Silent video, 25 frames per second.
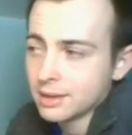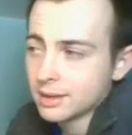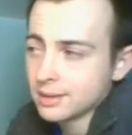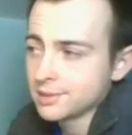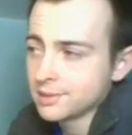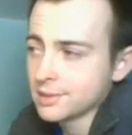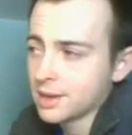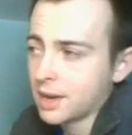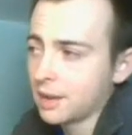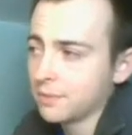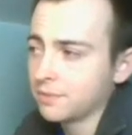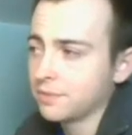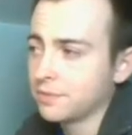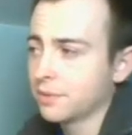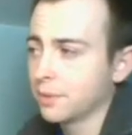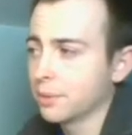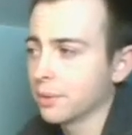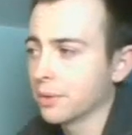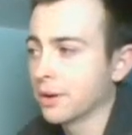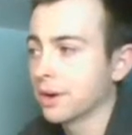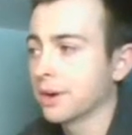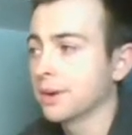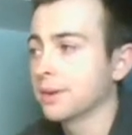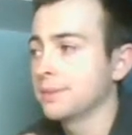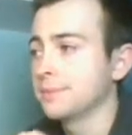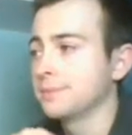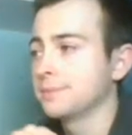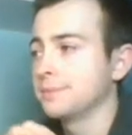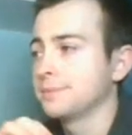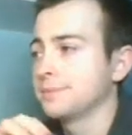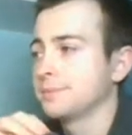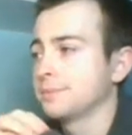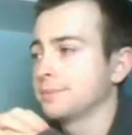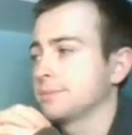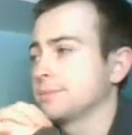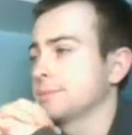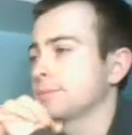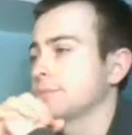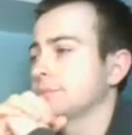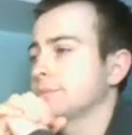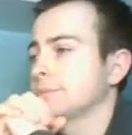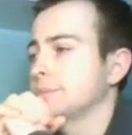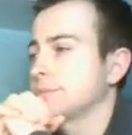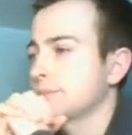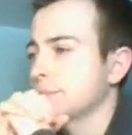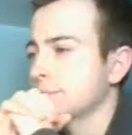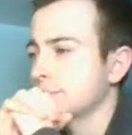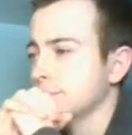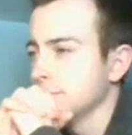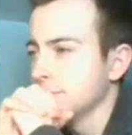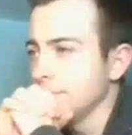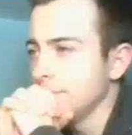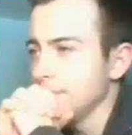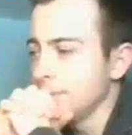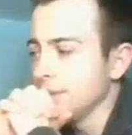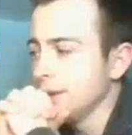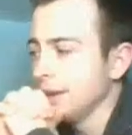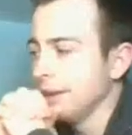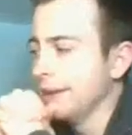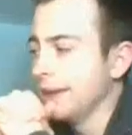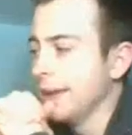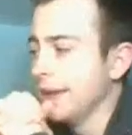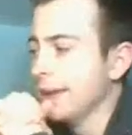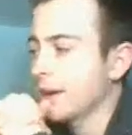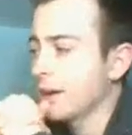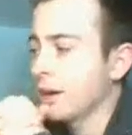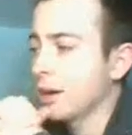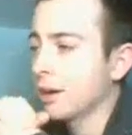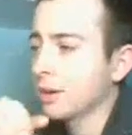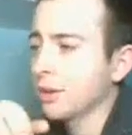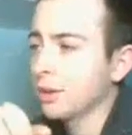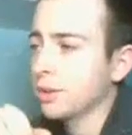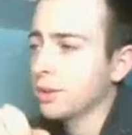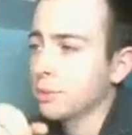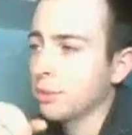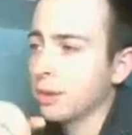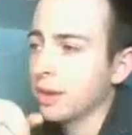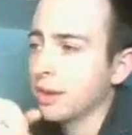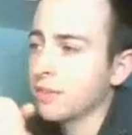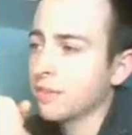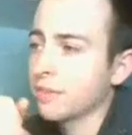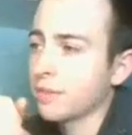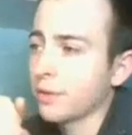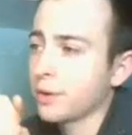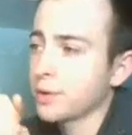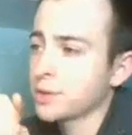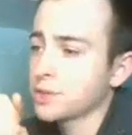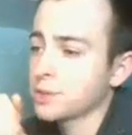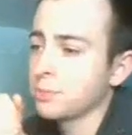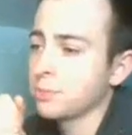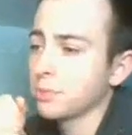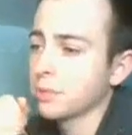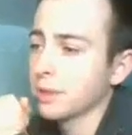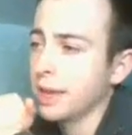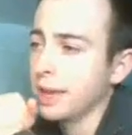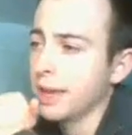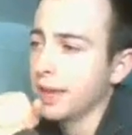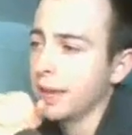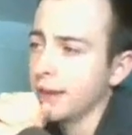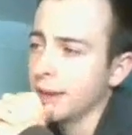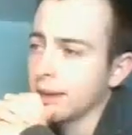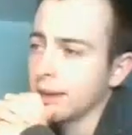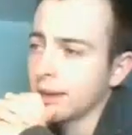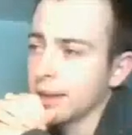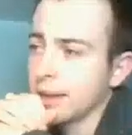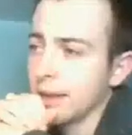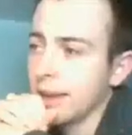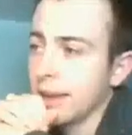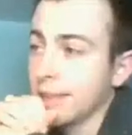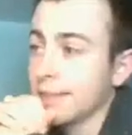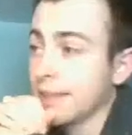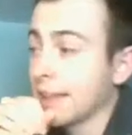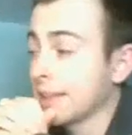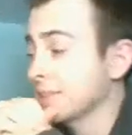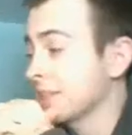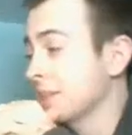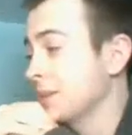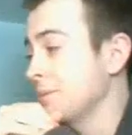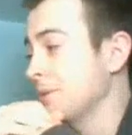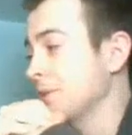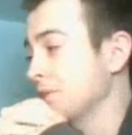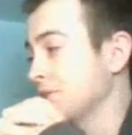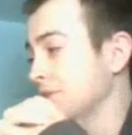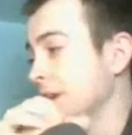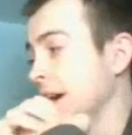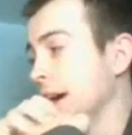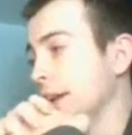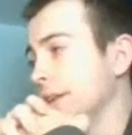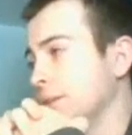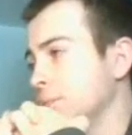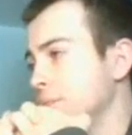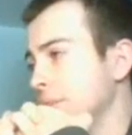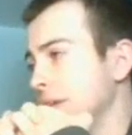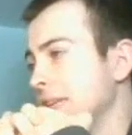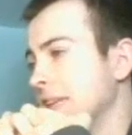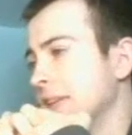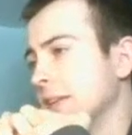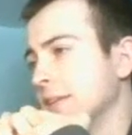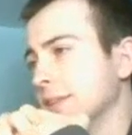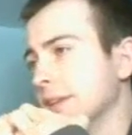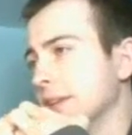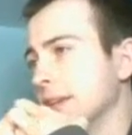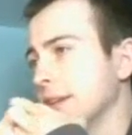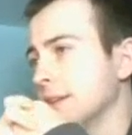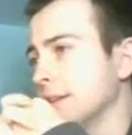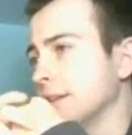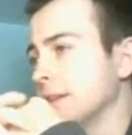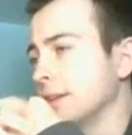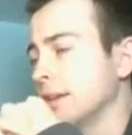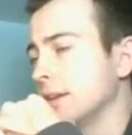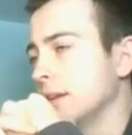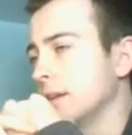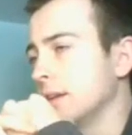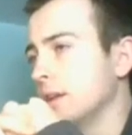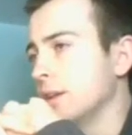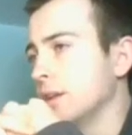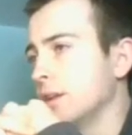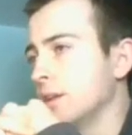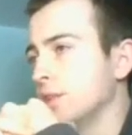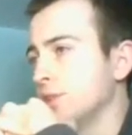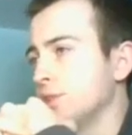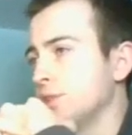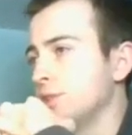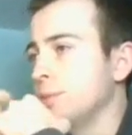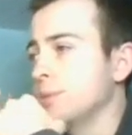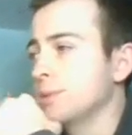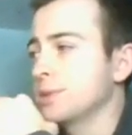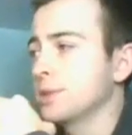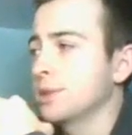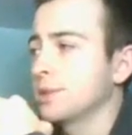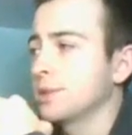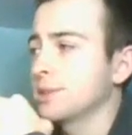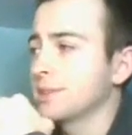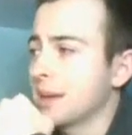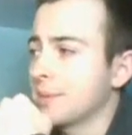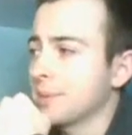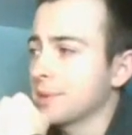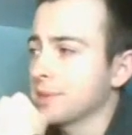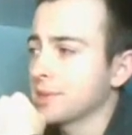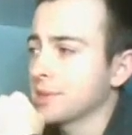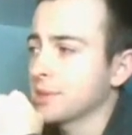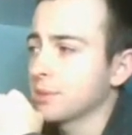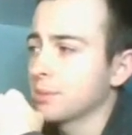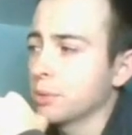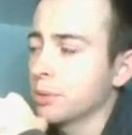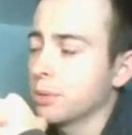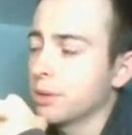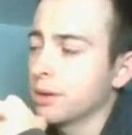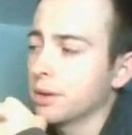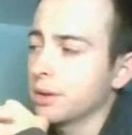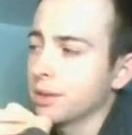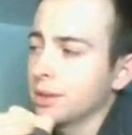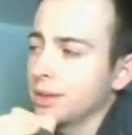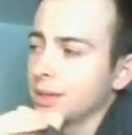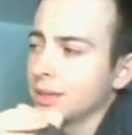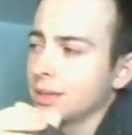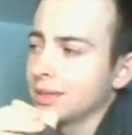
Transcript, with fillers: Top 4. Okay, Hog Earthquake first play. And that's going to be a shot immediately. Tombstone Zappies on the board.